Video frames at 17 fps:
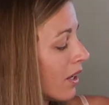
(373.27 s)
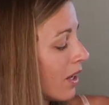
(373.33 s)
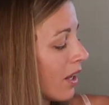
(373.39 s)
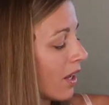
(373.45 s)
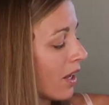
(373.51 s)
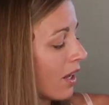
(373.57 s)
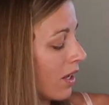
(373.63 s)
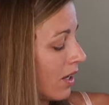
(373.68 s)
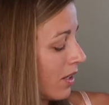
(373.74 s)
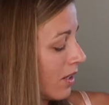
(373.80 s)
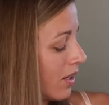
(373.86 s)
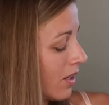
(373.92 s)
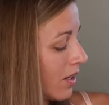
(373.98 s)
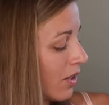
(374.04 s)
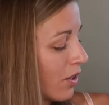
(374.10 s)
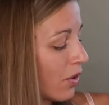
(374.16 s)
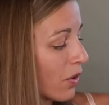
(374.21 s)

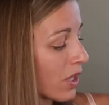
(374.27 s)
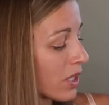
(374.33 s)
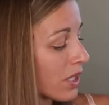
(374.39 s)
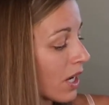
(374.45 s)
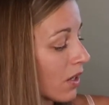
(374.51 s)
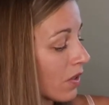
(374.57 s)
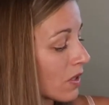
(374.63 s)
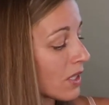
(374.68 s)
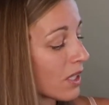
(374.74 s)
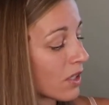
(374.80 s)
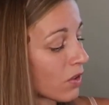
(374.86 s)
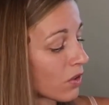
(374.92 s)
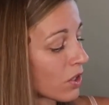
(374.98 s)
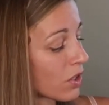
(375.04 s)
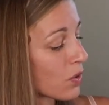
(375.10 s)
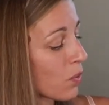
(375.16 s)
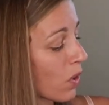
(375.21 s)
And you can tell
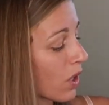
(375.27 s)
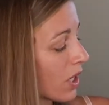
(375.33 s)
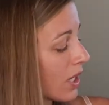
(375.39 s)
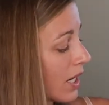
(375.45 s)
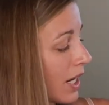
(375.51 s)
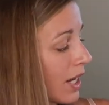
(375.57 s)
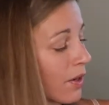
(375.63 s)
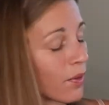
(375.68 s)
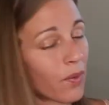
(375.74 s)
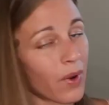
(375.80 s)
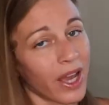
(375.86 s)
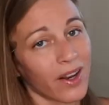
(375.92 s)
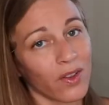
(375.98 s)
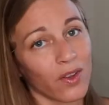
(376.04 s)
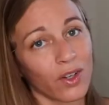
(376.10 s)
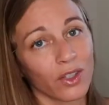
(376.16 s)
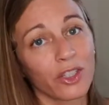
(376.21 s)
Sindel just wanted to get right
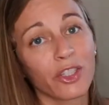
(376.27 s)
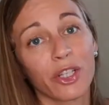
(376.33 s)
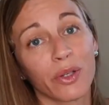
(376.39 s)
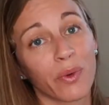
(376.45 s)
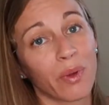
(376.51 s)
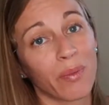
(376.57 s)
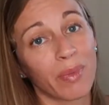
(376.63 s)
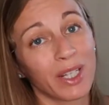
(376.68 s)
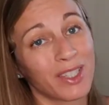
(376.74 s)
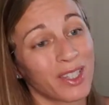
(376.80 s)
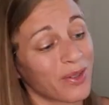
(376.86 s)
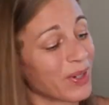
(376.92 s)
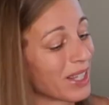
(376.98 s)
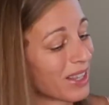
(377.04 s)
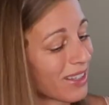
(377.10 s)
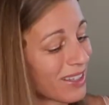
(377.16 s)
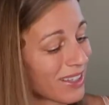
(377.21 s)
along too and be
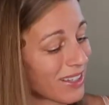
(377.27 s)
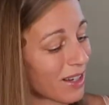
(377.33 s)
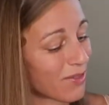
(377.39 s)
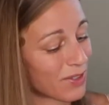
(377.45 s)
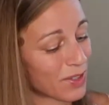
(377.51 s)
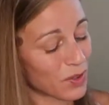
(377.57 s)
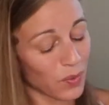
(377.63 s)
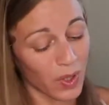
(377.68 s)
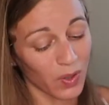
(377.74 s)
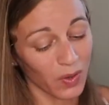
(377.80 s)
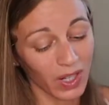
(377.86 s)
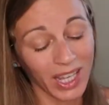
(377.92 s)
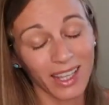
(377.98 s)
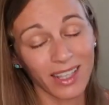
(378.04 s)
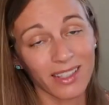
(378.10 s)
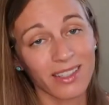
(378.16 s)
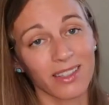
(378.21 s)
doing this stuff as well.
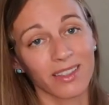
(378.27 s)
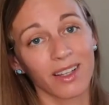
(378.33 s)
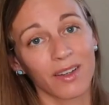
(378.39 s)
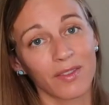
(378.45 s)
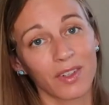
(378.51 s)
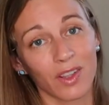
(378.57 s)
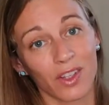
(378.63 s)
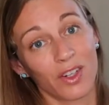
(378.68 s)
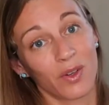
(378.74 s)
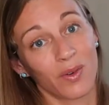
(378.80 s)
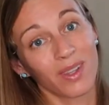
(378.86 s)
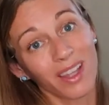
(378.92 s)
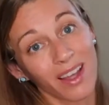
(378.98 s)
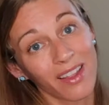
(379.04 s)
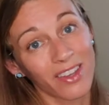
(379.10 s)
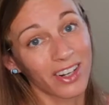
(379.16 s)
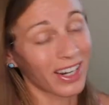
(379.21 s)
Kids love to learn with
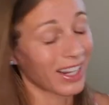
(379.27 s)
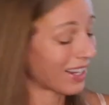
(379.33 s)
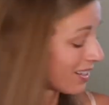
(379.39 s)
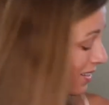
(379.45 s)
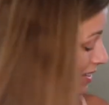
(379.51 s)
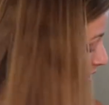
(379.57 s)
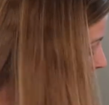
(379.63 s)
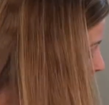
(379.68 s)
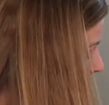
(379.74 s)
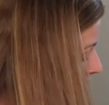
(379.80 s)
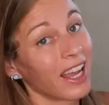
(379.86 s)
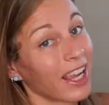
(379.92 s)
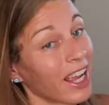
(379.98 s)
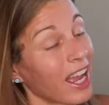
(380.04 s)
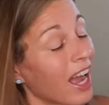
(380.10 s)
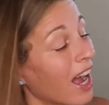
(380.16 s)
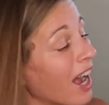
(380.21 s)
other kids.
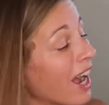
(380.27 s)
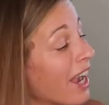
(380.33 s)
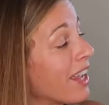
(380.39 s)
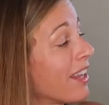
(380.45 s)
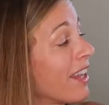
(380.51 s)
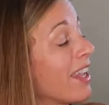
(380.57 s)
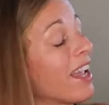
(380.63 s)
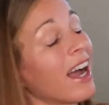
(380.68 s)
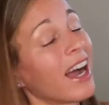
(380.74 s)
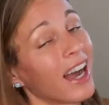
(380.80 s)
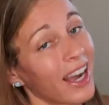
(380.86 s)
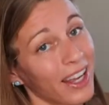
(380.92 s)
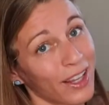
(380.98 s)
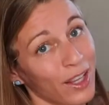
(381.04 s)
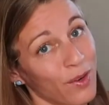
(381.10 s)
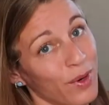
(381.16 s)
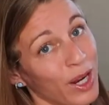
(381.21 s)
I highly,
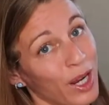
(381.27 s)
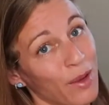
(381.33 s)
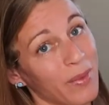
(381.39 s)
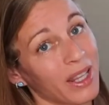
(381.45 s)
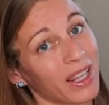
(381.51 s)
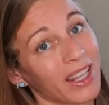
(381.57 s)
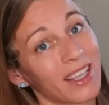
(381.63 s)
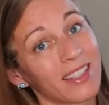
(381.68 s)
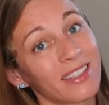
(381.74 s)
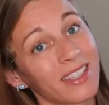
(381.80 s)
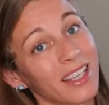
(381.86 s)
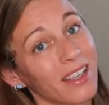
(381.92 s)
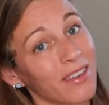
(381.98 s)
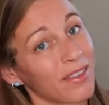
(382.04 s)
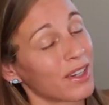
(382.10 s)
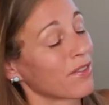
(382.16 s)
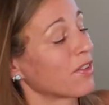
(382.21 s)
highly recommend these,
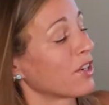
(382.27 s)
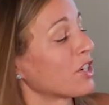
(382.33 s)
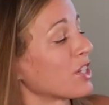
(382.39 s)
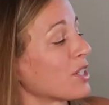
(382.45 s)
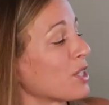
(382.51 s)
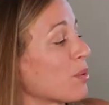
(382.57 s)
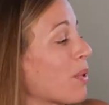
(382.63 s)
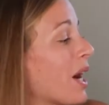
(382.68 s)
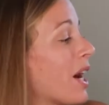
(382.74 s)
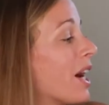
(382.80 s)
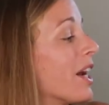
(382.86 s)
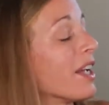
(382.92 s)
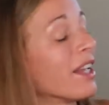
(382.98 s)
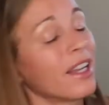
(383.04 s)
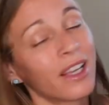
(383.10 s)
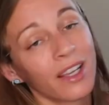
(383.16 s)
even if you're just a parent